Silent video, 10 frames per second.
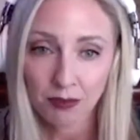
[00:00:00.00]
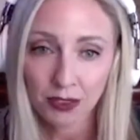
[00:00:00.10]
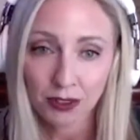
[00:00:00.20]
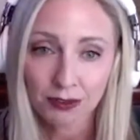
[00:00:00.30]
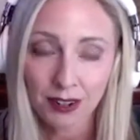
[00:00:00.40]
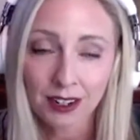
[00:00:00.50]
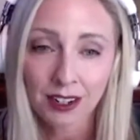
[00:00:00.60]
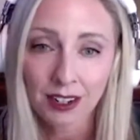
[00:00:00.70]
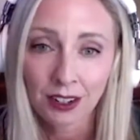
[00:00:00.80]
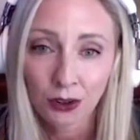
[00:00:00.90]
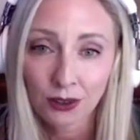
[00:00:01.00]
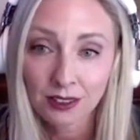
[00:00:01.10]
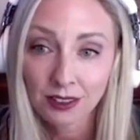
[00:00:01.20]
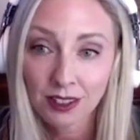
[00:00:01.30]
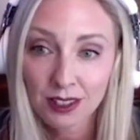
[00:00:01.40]
they're finding you,
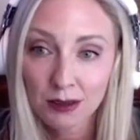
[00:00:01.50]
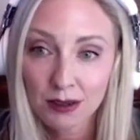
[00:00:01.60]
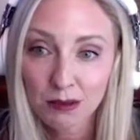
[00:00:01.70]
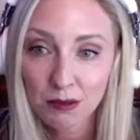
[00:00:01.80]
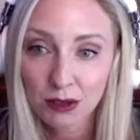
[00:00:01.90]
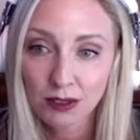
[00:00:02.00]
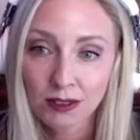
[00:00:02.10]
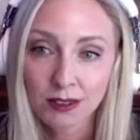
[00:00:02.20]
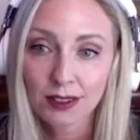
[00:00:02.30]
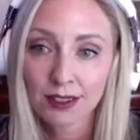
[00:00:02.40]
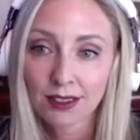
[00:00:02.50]
and that's what's important.